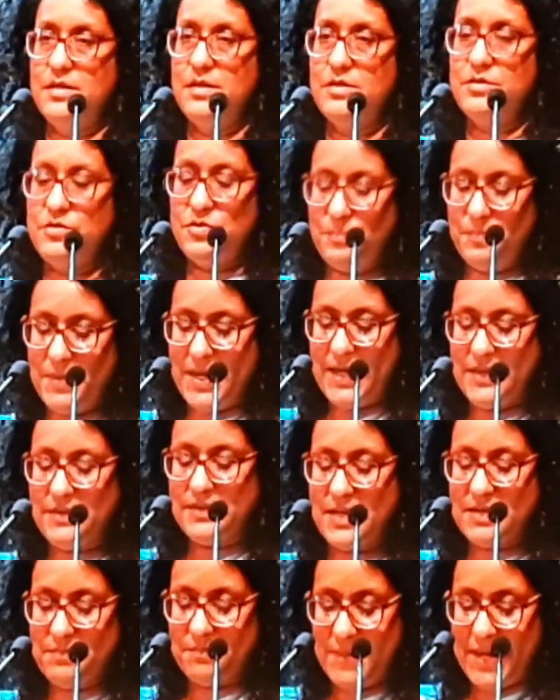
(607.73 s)
to
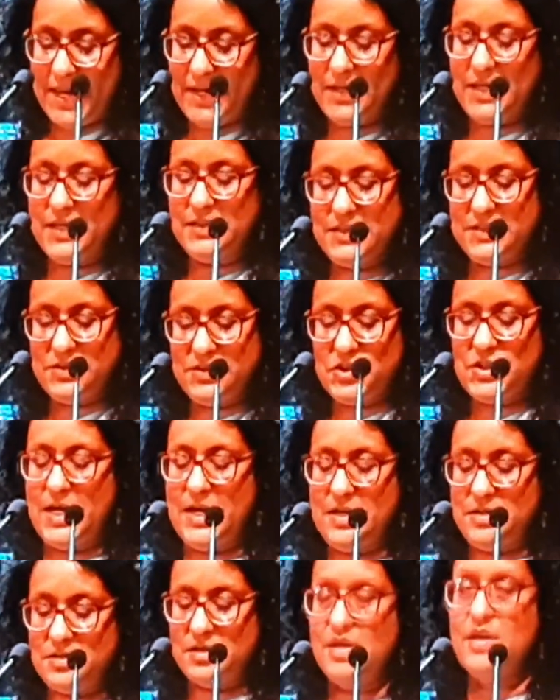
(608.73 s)
making the
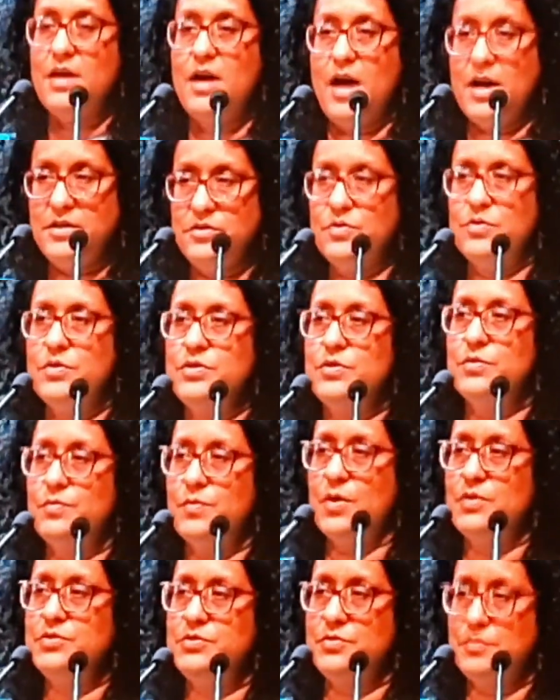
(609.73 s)
change I know you
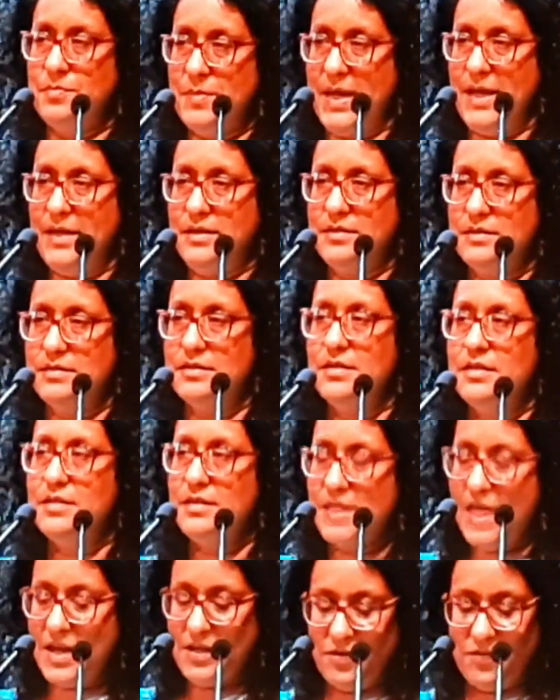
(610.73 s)
want to make.
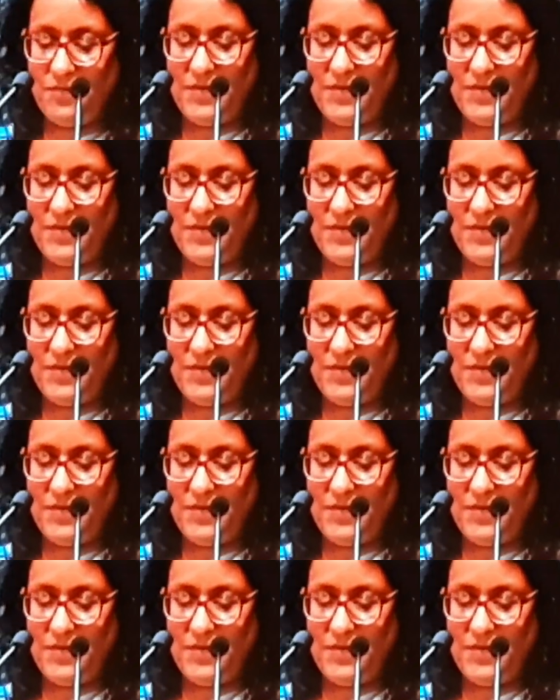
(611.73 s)
Thank you very